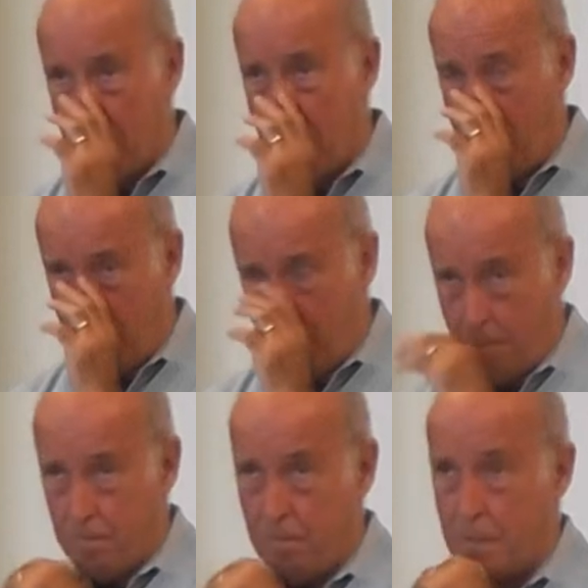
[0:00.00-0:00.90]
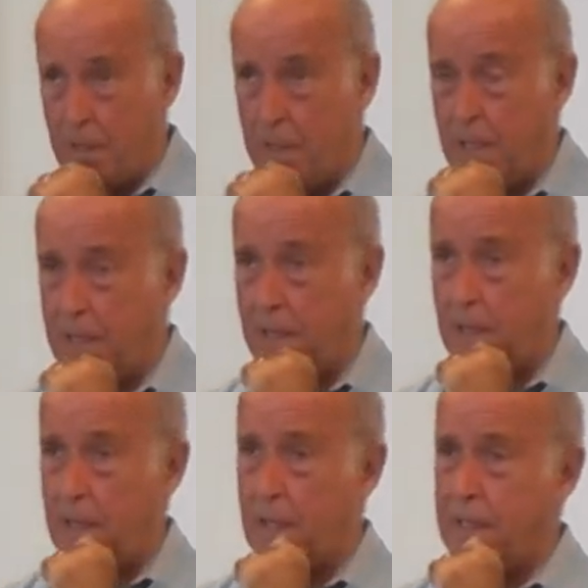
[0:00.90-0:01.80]
Um, it,
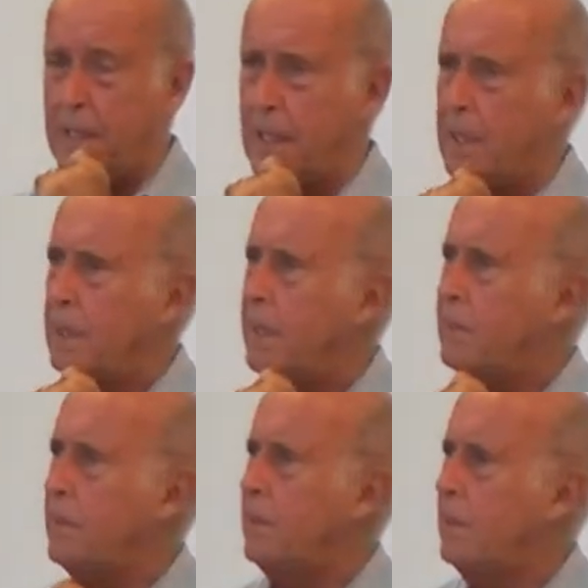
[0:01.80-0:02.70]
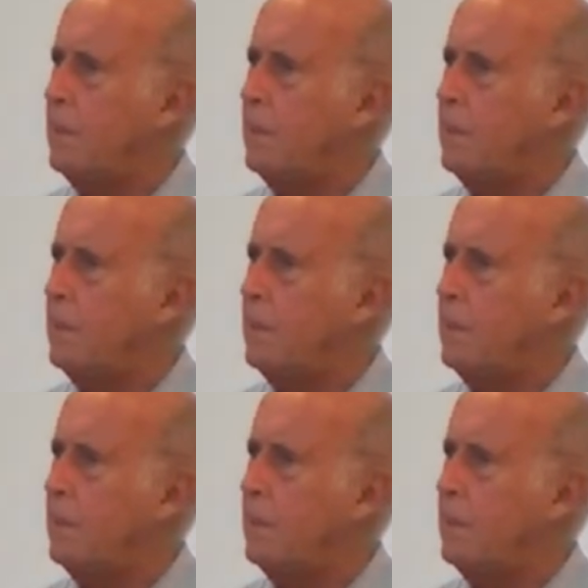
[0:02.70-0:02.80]
I think it lasted